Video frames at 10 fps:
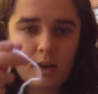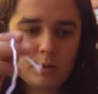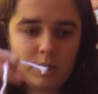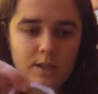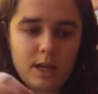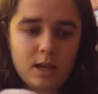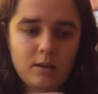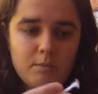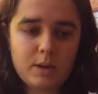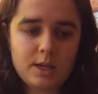I'm going to take
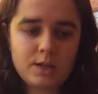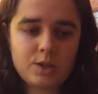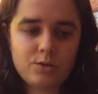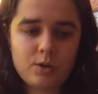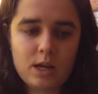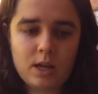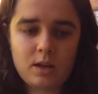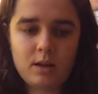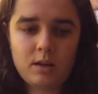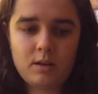my string